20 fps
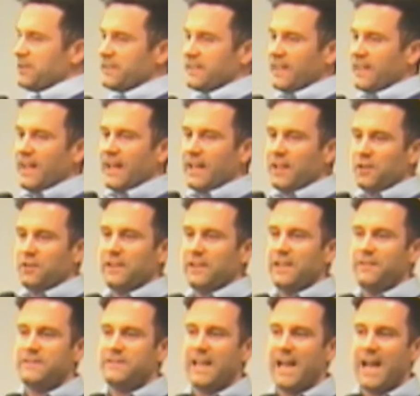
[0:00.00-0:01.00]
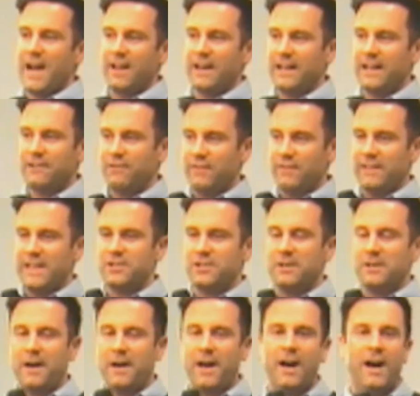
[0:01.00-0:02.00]
as long as I, I lived it out and had
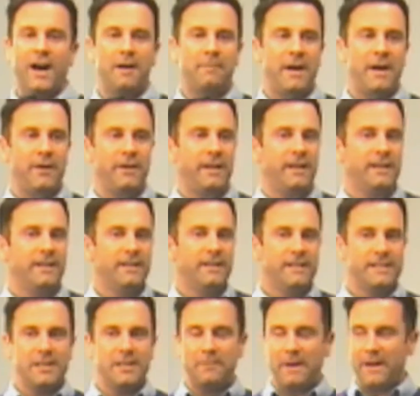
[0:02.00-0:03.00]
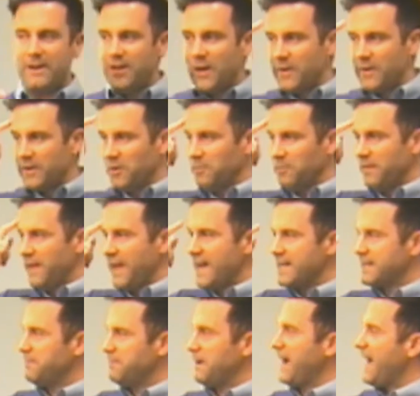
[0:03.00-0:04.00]
revelation in my heart about it. It's not about knowing it up there,
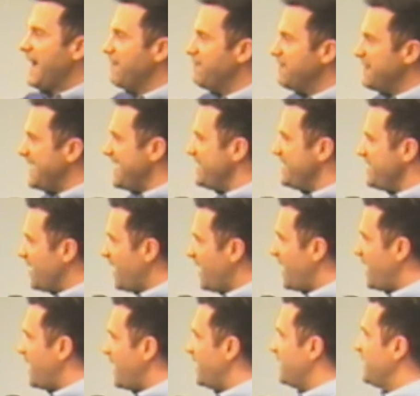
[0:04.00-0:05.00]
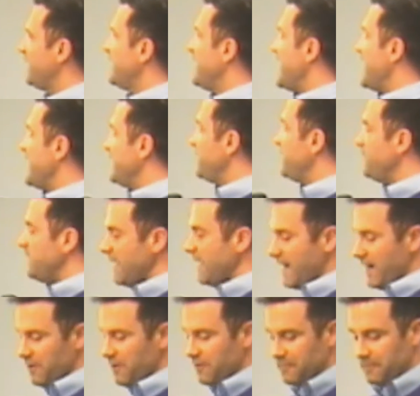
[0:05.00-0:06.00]
it's about having it in your heart and living it
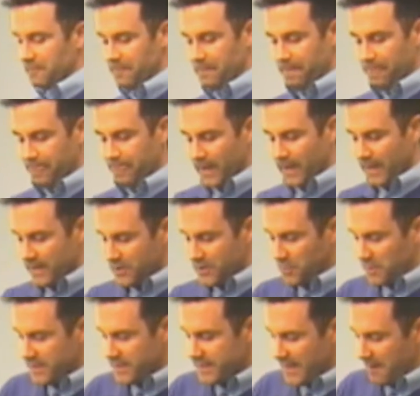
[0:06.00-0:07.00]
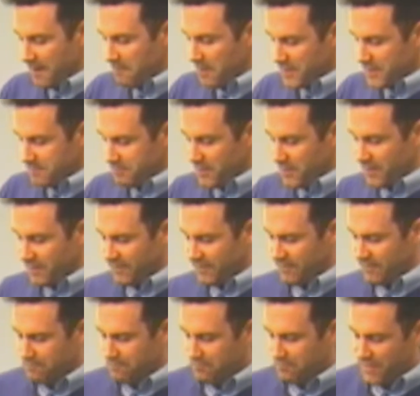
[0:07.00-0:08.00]
out. So, what is that most
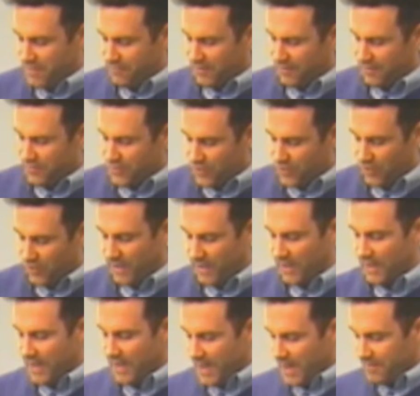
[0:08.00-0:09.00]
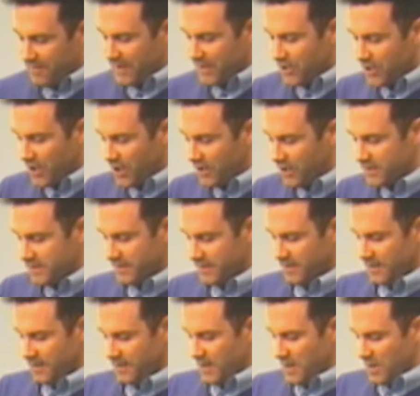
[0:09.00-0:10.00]
beautiful, beautiful of colour that God
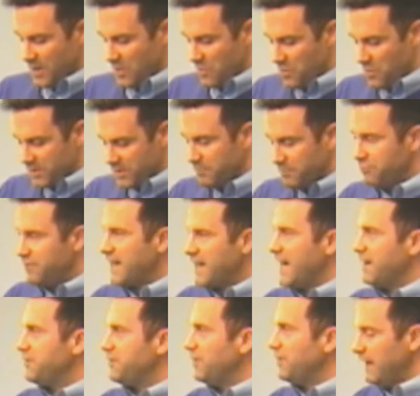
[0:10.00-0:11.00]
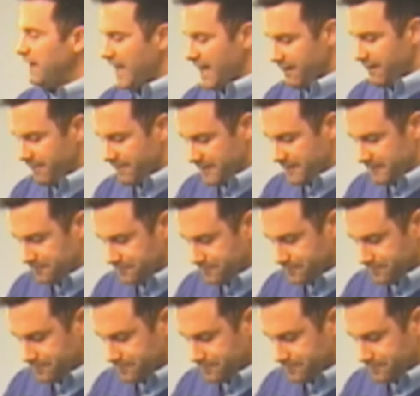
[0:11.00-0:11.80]
wants to bring out of your life?